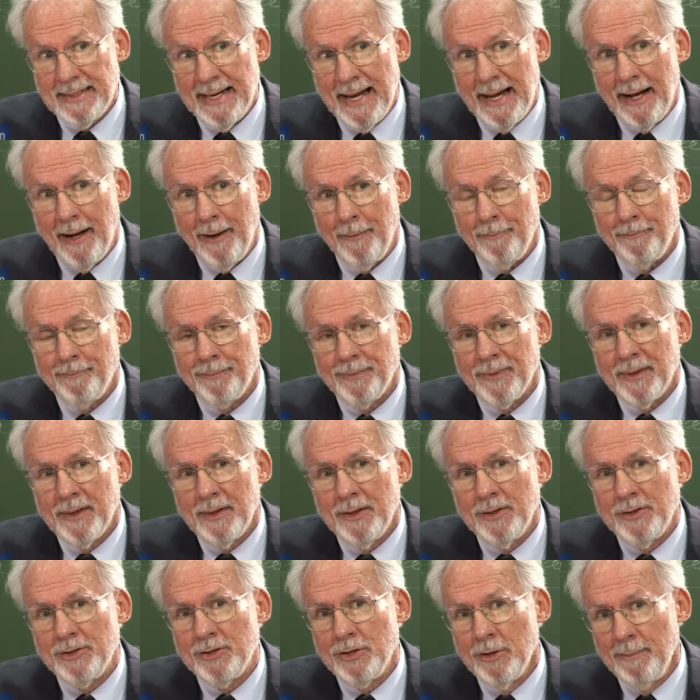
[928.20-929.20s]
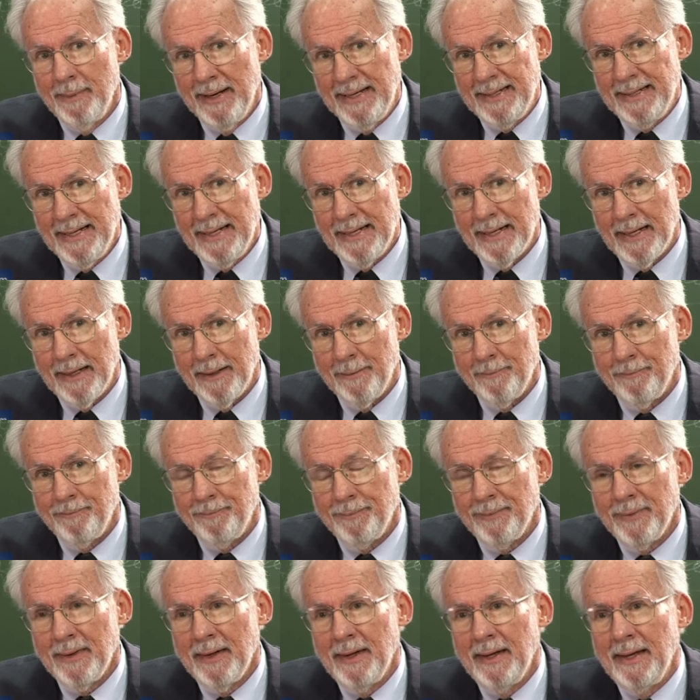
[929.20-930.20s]
now to Medina.
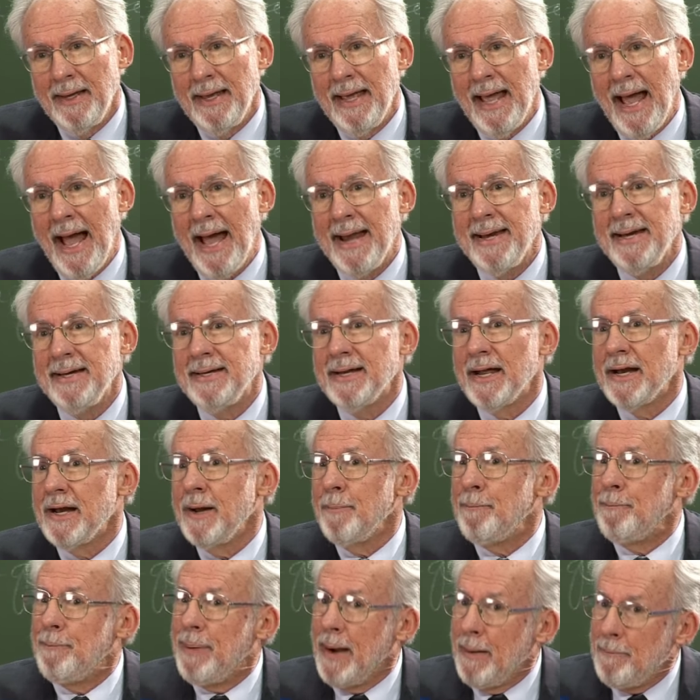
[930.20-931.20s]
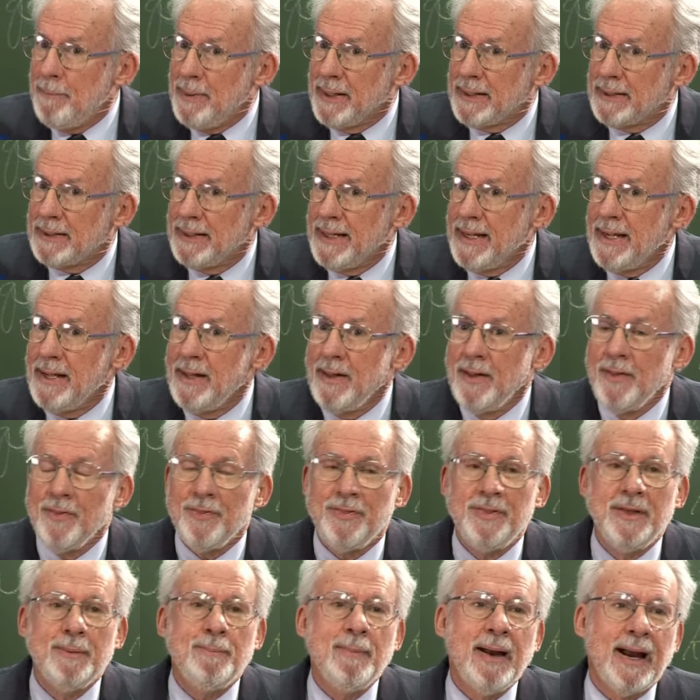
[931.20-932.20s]
Had he done it publicly,
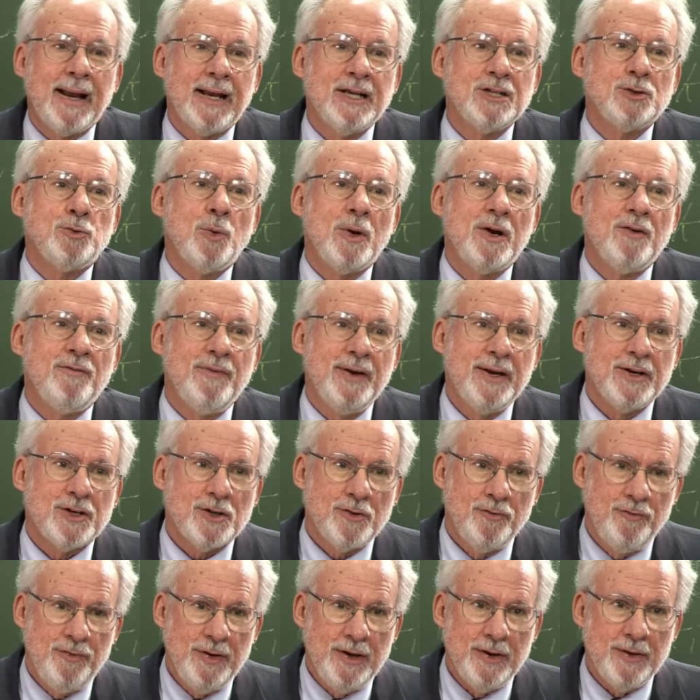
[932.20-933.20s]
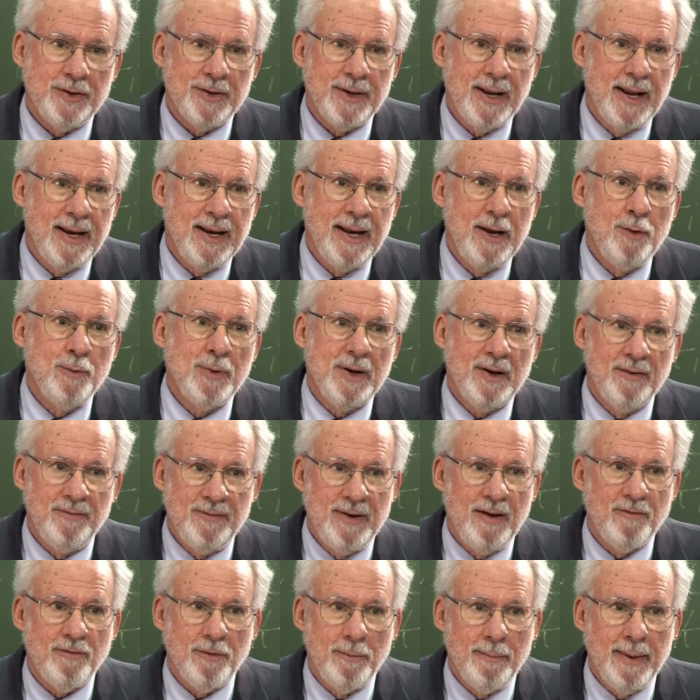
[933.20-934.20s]
the Meccans would have interfered and he would have
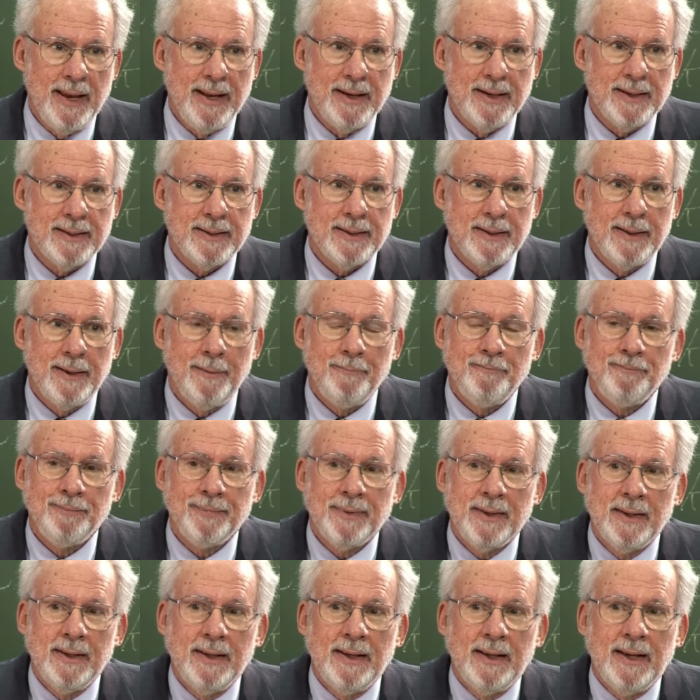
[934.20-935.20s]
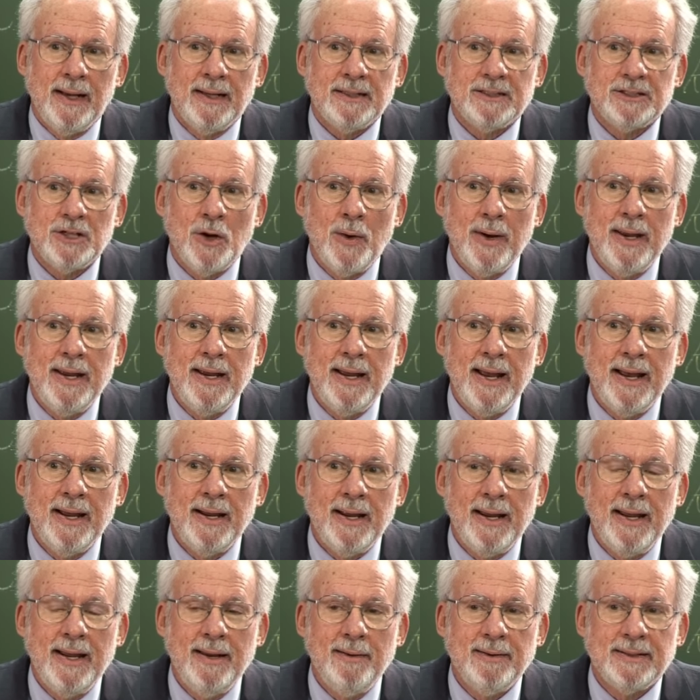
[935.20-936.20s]
never made it. And so
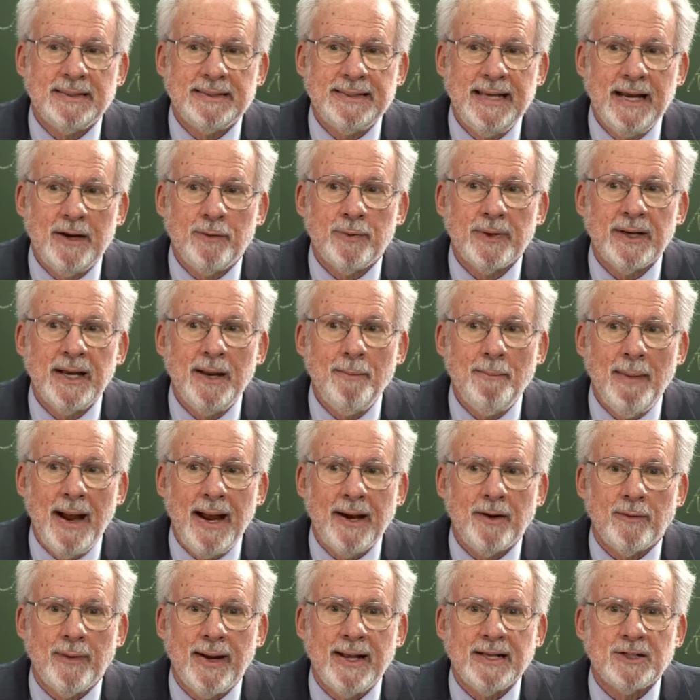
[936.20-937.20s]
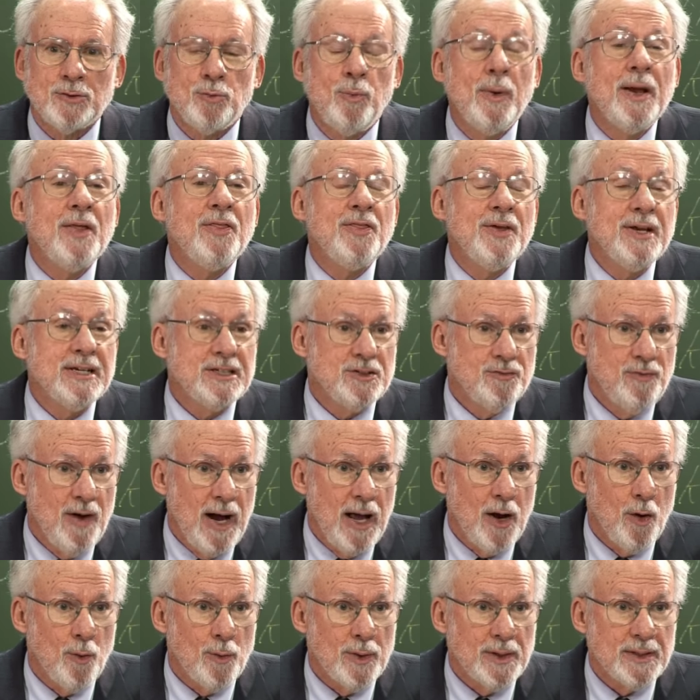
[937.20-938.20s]
he secretly migrates with his
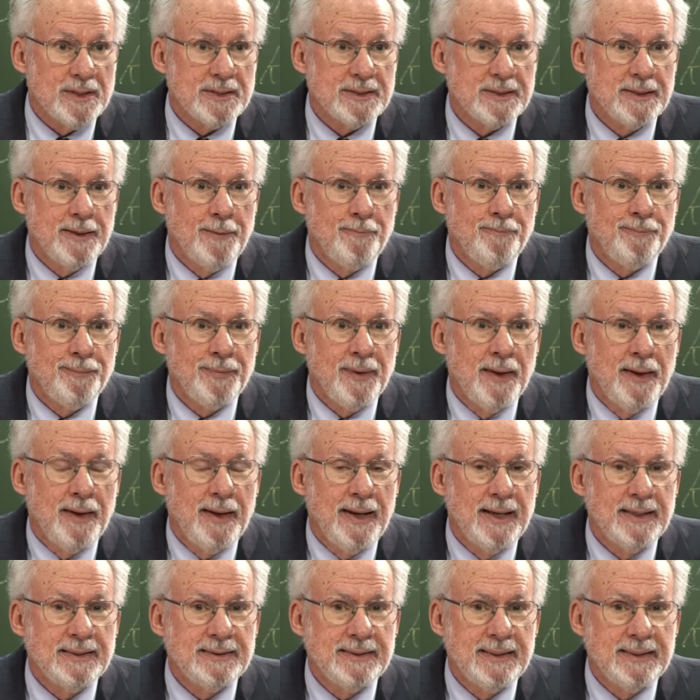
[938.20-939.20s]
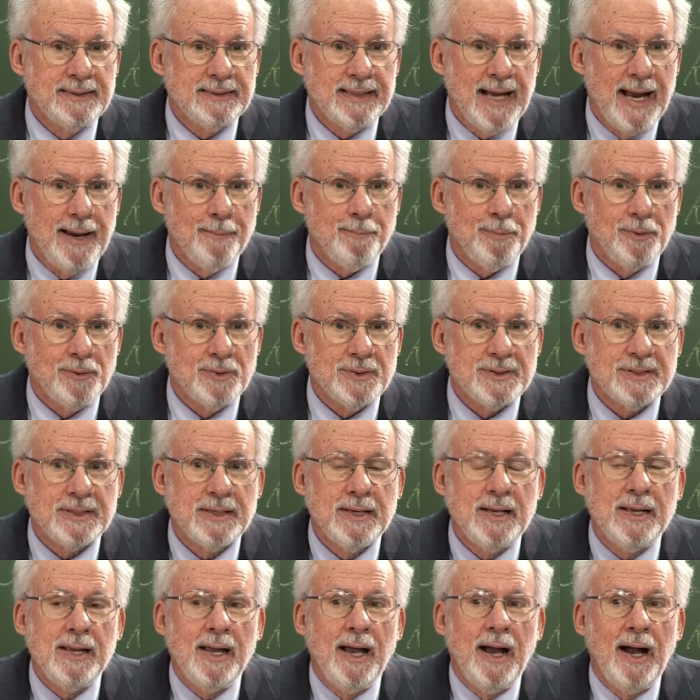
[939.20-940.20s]
followers, his disciples.
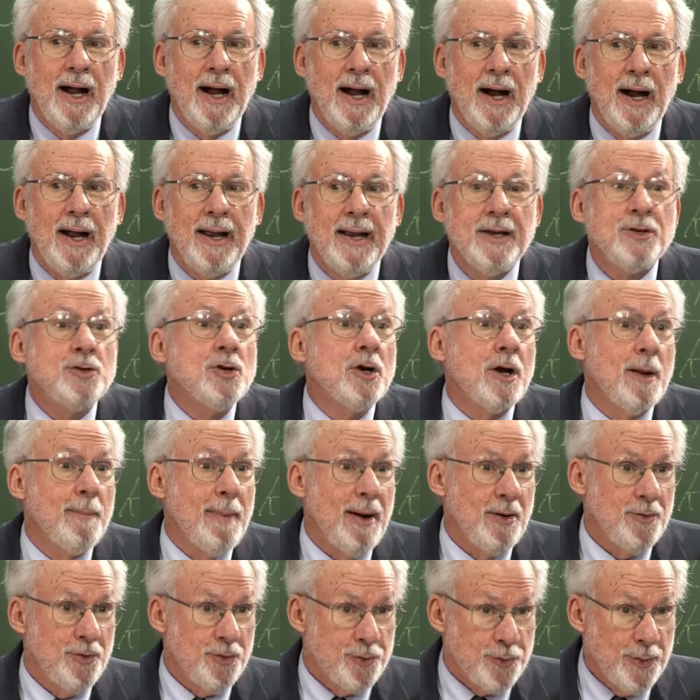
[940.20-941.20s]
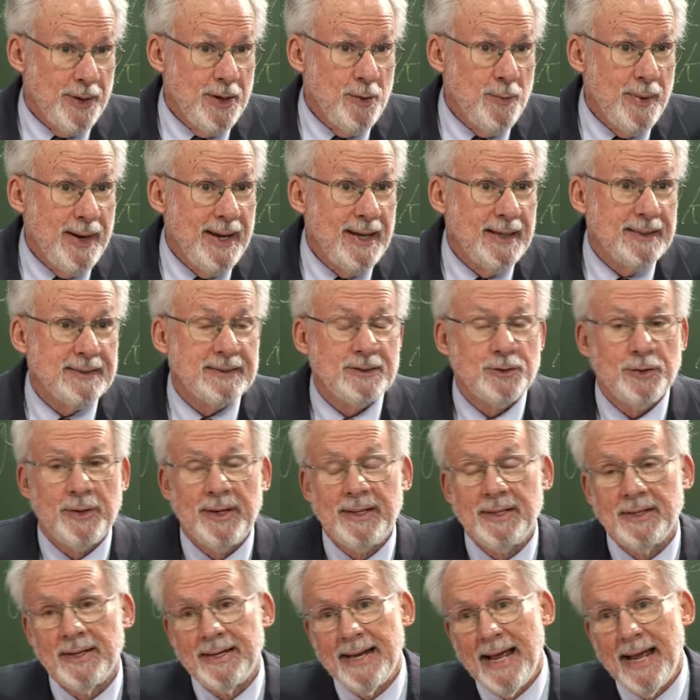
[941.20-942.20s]
It took about 3 weeks. During the